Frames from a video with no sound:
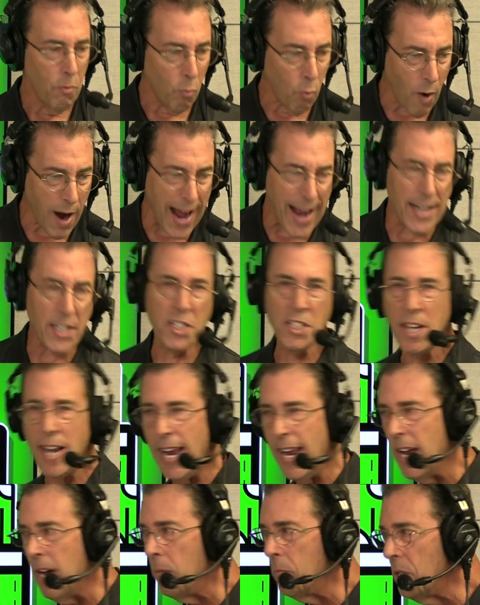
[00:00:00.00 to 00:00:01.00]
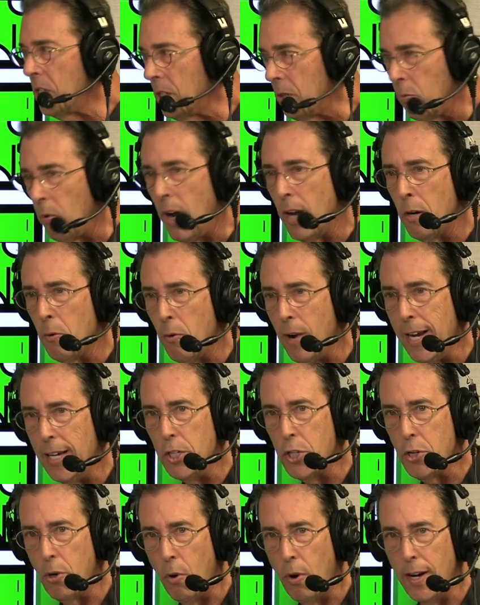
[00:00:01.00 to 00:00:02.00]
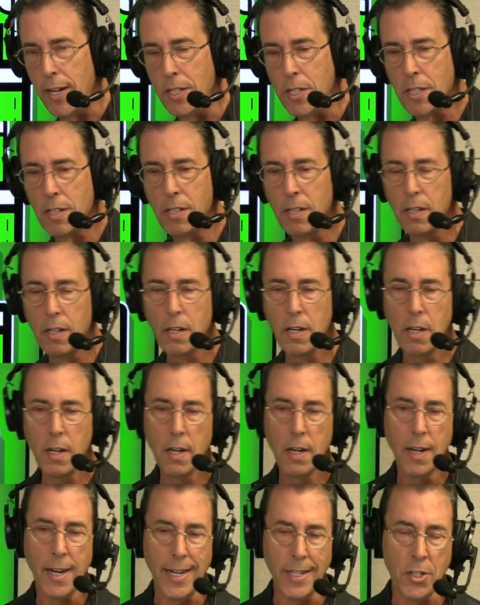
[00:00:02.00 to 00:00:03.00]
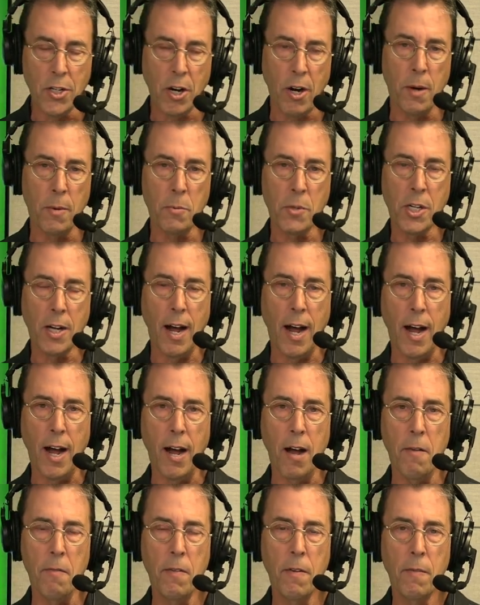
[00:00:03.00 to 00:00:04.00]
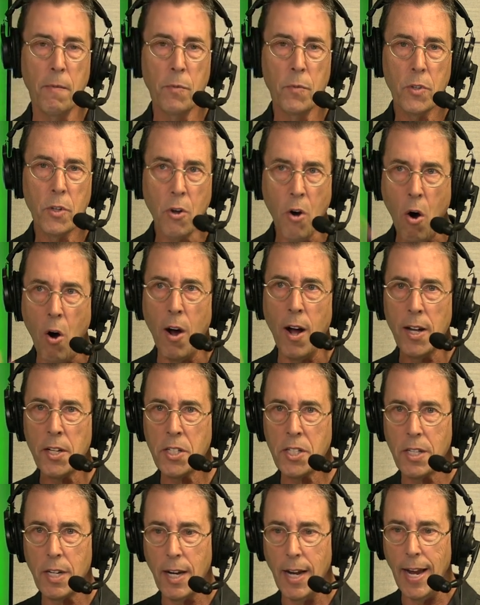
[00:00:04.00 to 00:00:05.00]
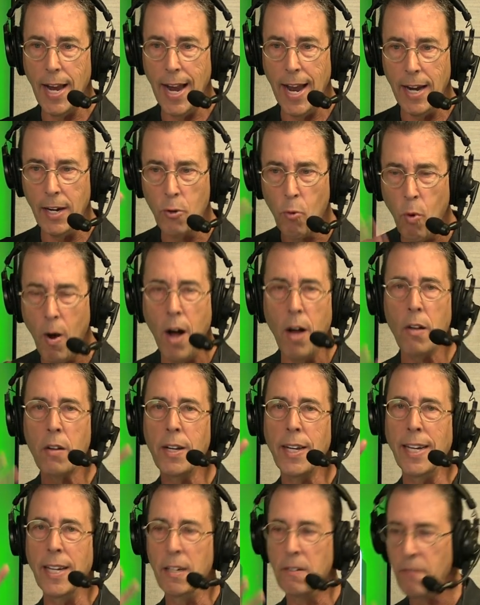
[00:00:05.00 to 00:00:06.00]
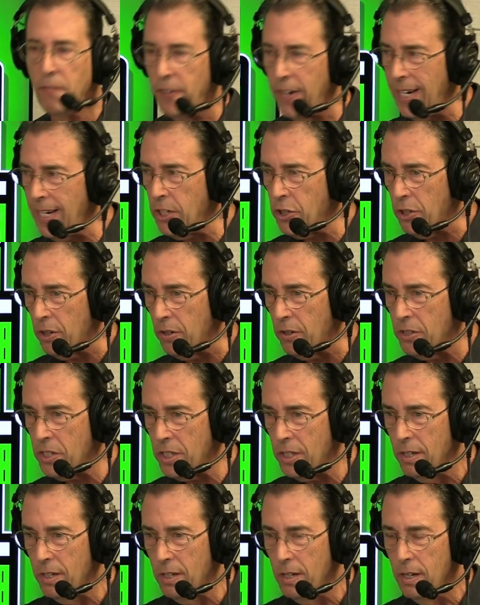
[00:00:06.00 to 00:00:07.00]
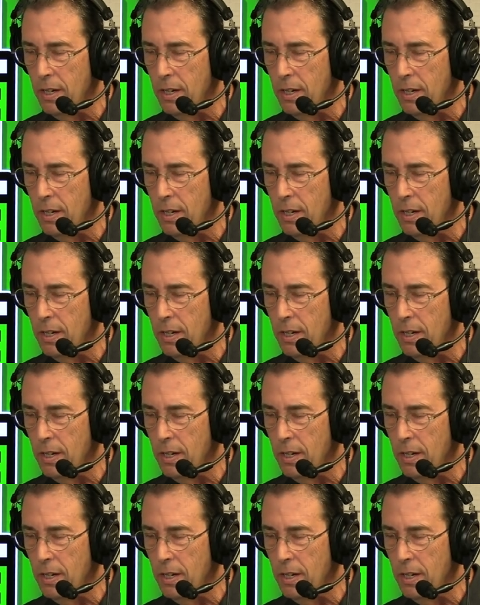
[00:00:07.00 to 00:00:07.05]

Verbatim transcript: why is CAMS the runaway choice in terms of cost and quality and features?